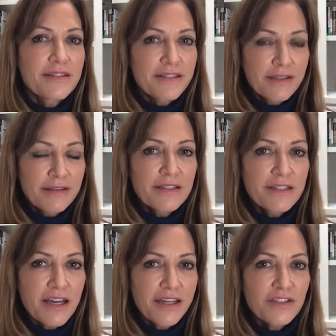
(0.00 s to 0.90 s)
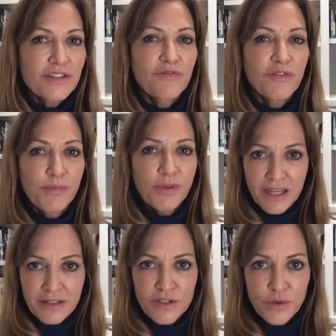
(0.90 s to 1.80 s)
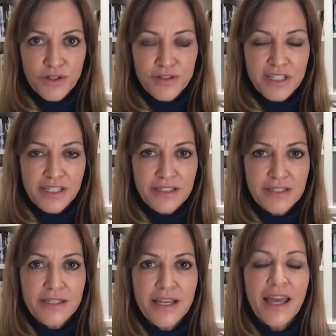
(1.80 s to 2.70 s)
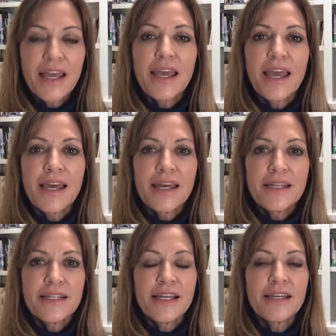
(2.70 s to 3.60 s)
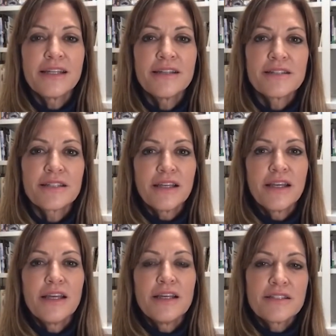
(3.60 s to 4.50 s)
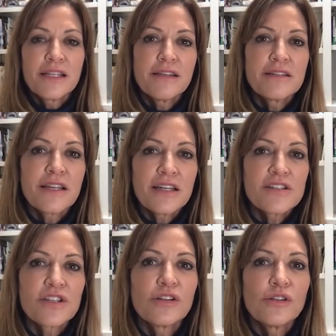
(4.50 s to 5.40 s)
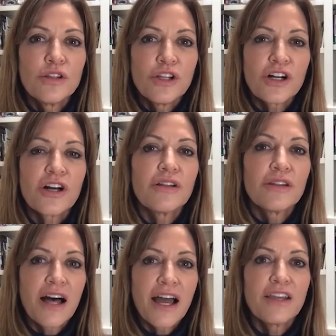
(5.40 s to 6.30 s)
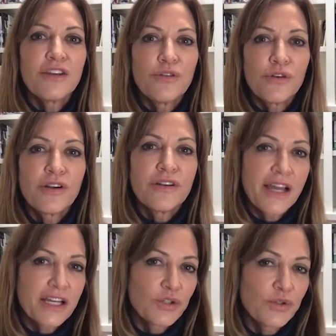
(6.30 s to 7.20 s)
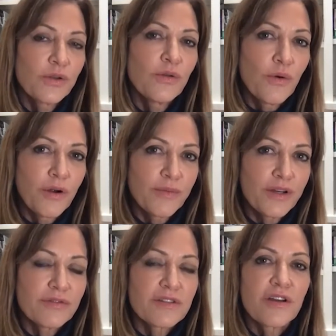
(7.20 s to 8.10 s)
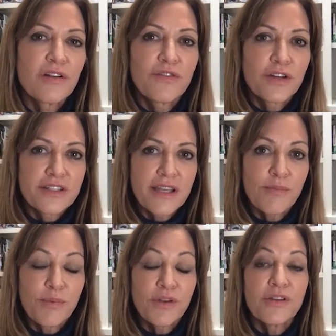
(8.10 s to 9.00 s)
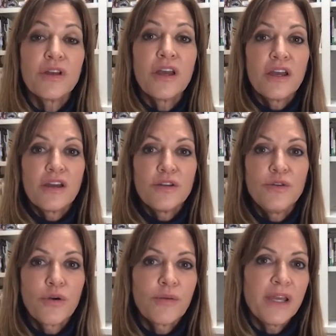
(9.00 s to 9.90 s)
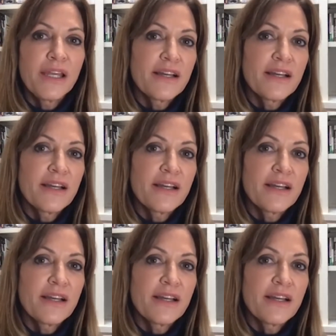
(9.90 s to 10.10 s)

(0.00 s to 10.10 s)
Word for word: synthesized from plant sources and it is synthesized to look like your natural hormones. So, for example, your main